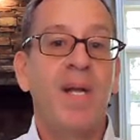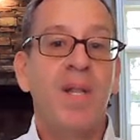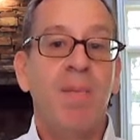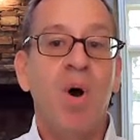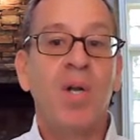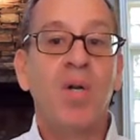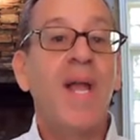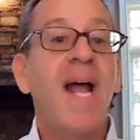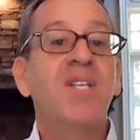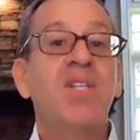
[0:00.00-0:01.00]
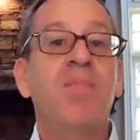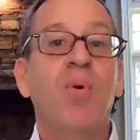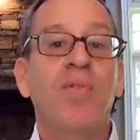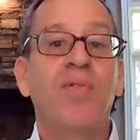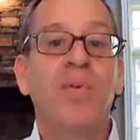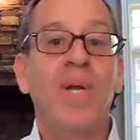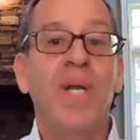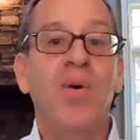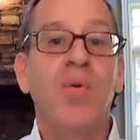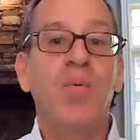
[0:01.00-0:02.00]
the modeled asset
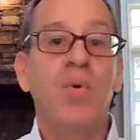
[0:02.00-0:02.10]
portfolio